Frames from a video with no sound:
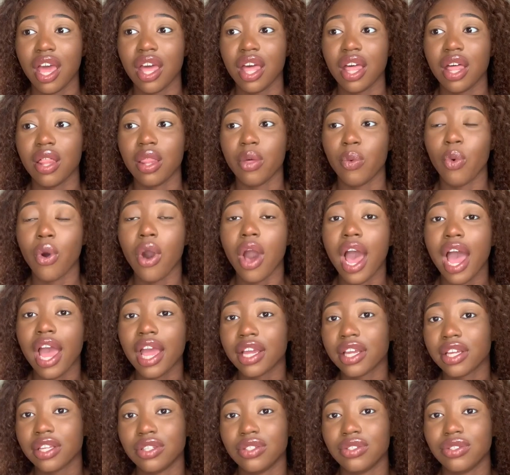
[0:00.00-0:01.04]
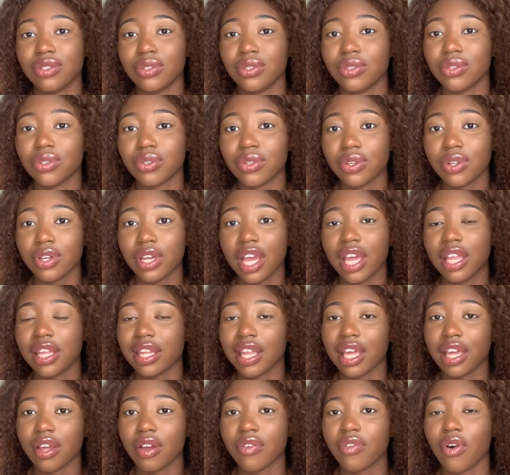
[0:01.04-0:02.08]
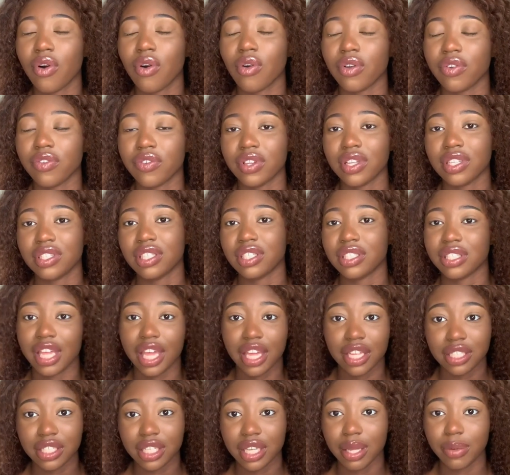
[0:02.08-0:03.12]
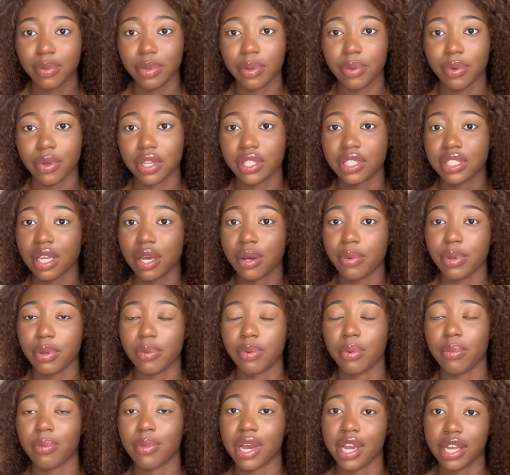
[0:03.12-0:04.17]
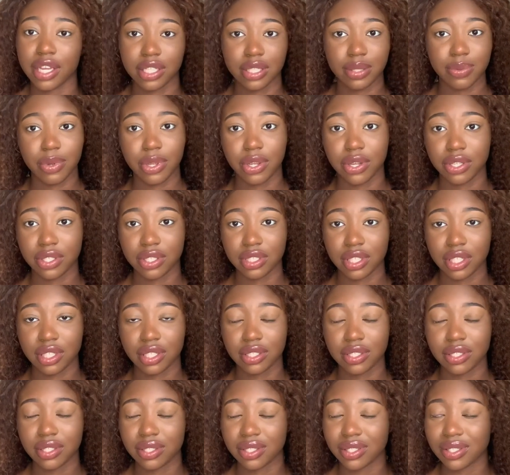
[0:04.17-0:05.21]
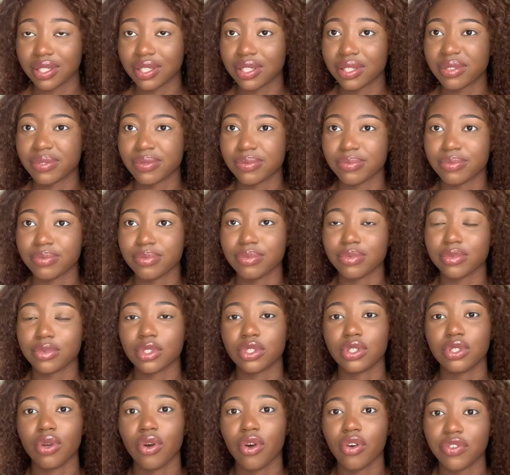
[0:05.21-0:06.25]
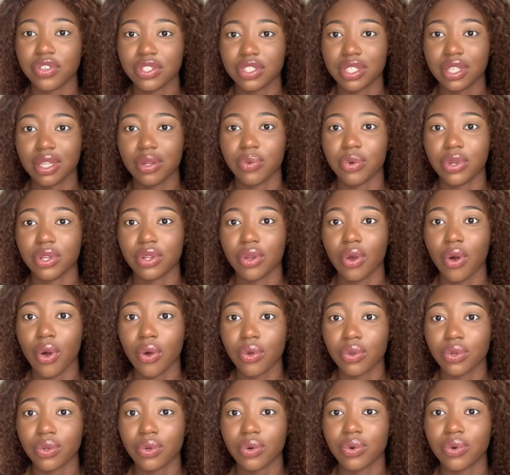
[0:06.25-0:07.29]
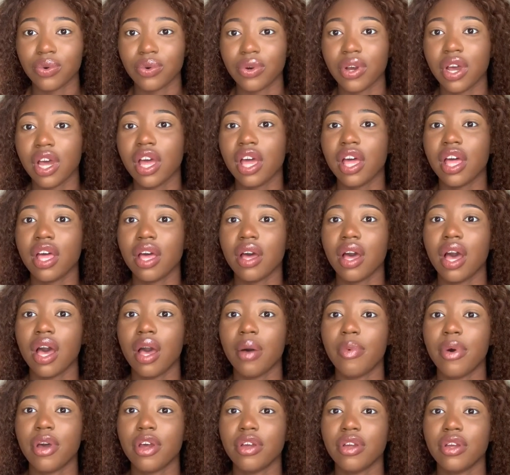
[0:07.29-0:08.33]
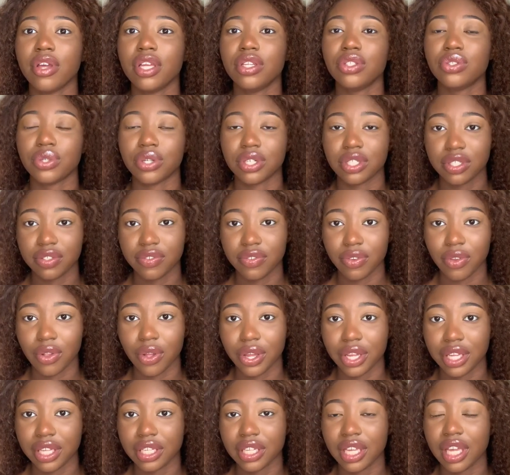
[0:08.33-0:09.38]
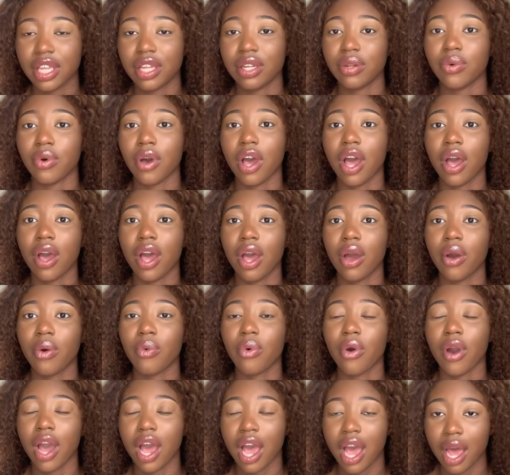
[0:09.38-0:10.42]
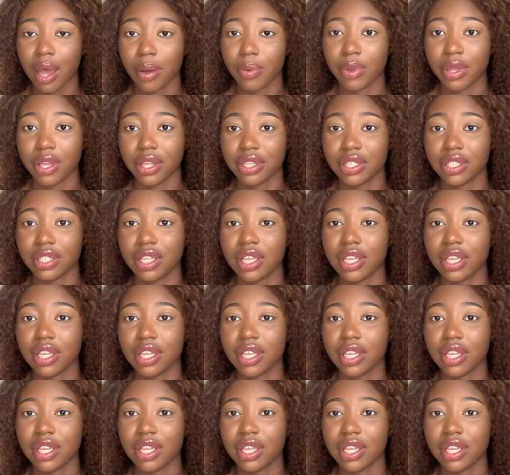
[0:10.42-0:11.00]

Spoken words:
what I can do in light of all of this is educate people and tell people my experiences. So obviously, well, you all know about George Floyd and what happened